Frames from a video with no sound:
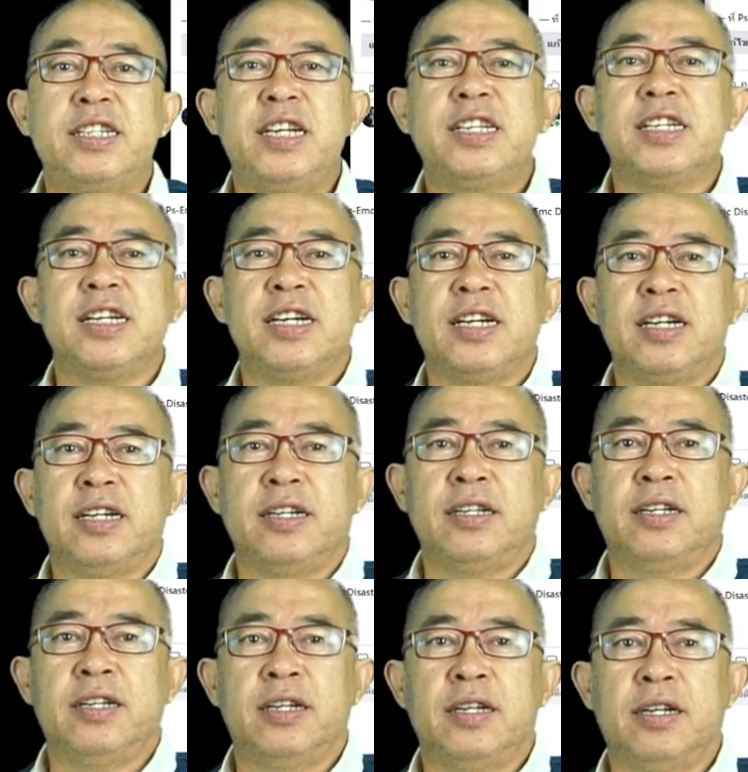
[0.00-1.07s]
is the
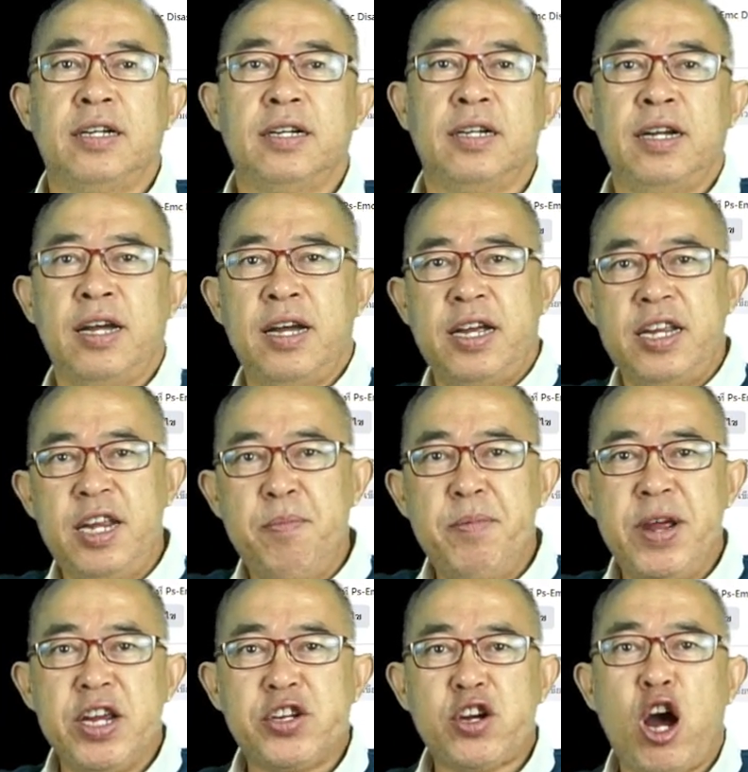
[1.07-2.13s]

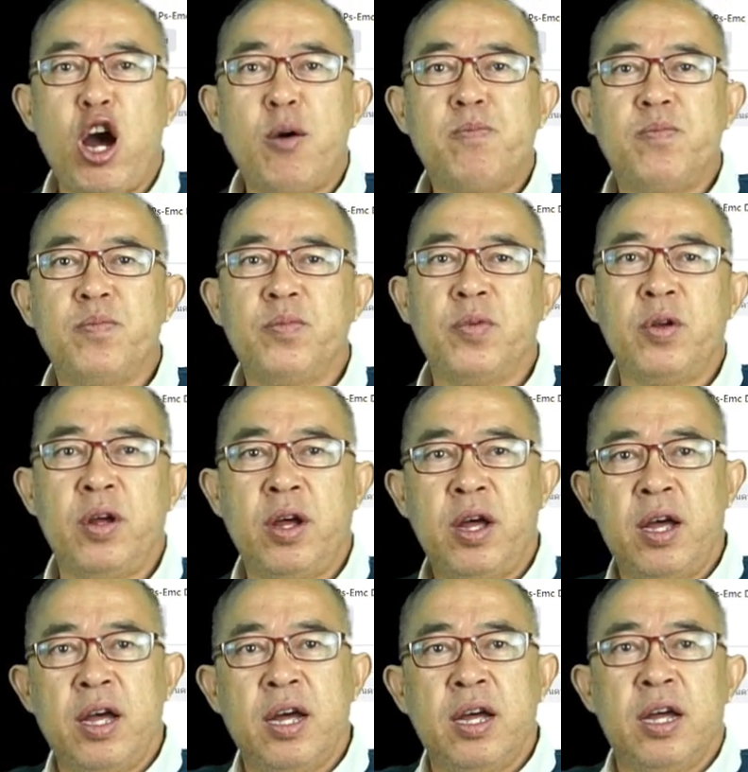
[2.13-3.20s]
image of
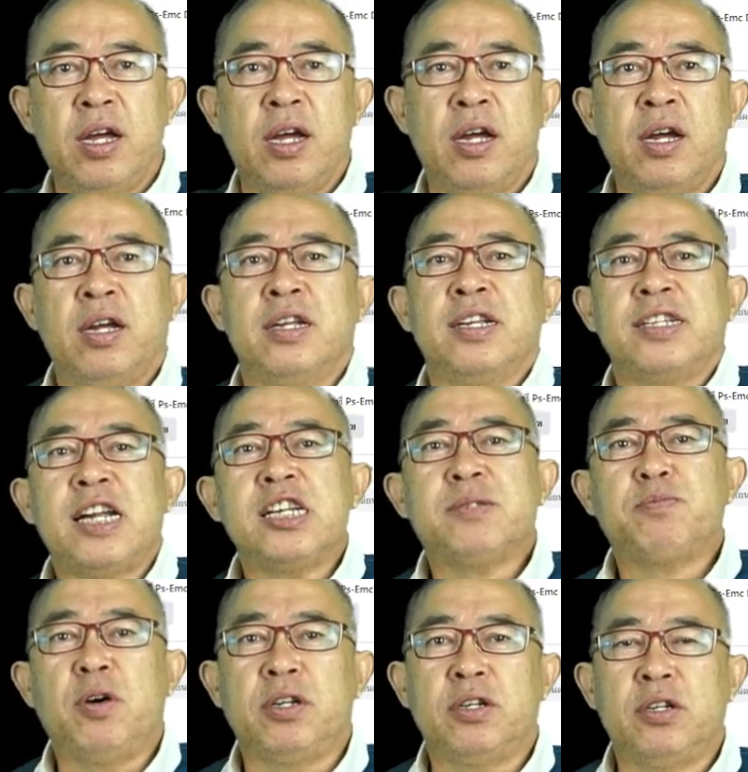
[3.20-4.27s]

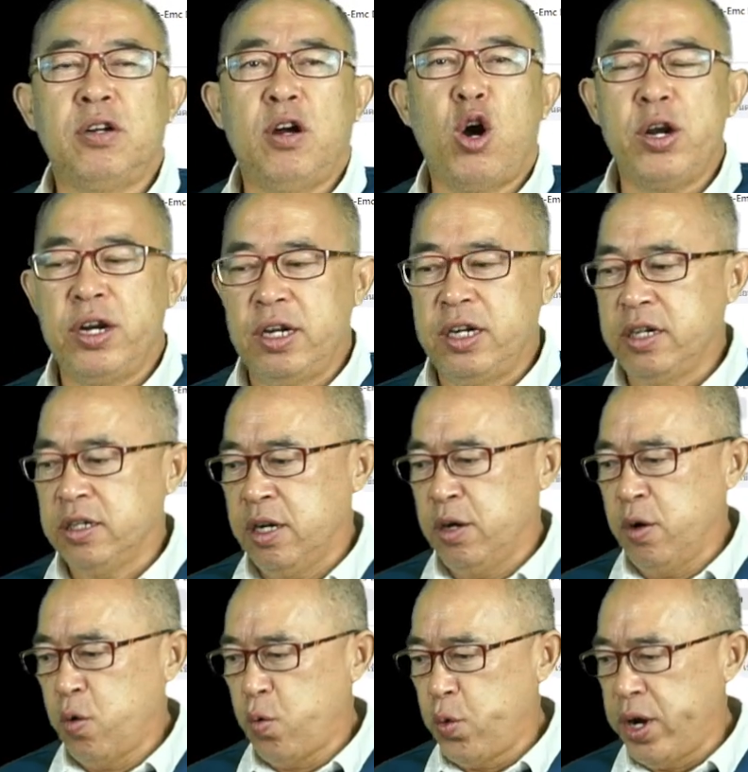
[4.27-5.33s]
transport on Earth
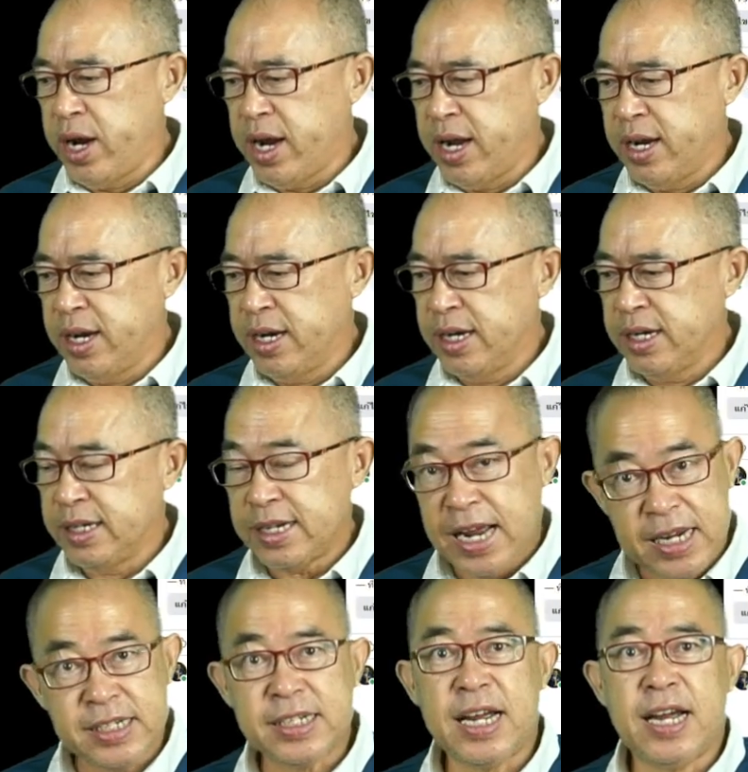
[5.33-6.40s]
via
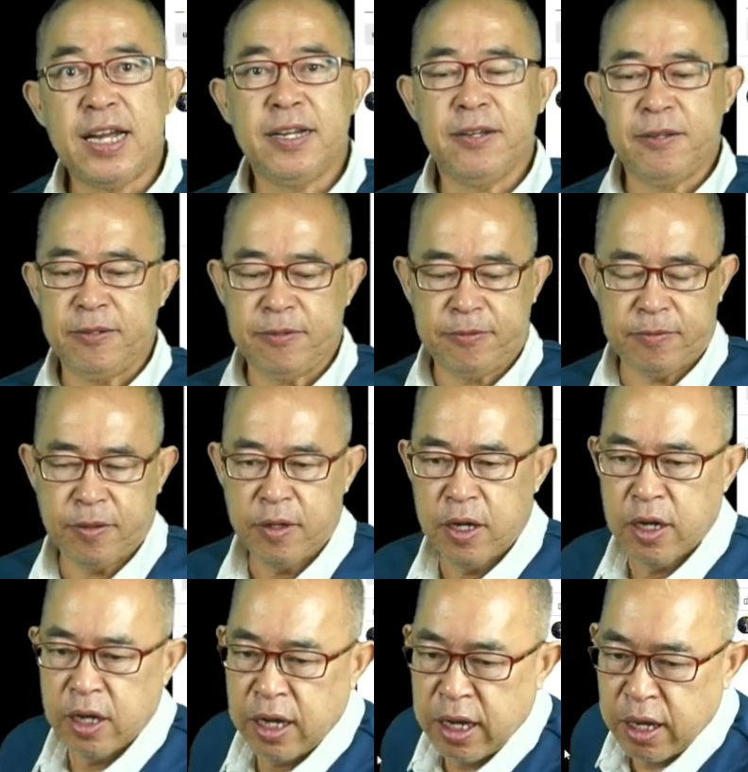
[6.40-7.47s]
NASA.
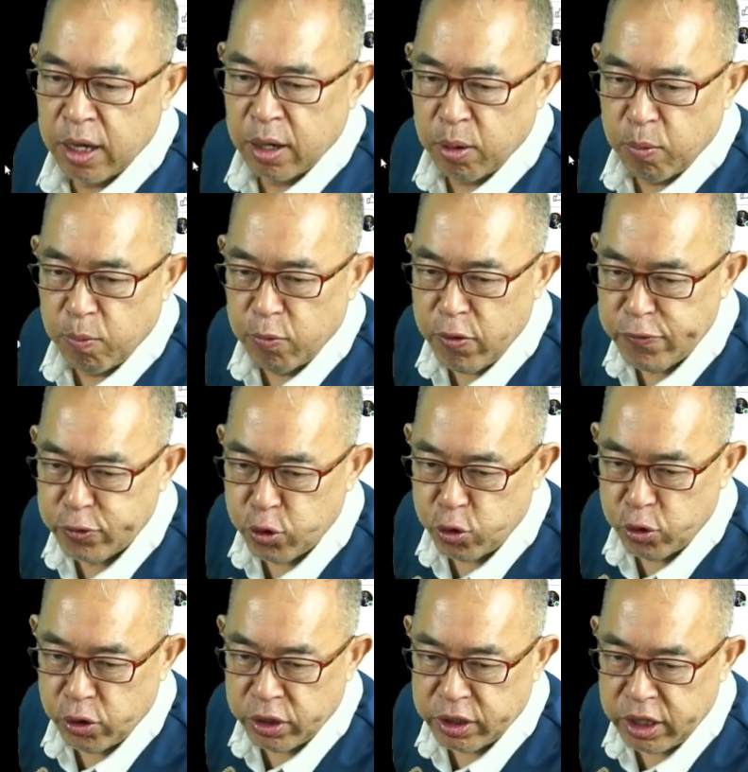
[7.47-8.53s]
Move
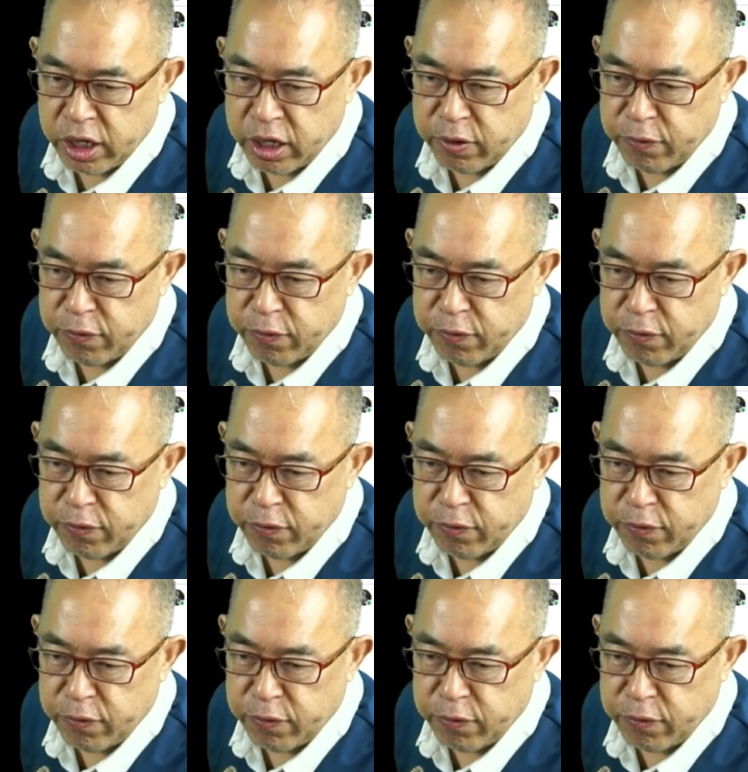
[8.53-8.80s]
to the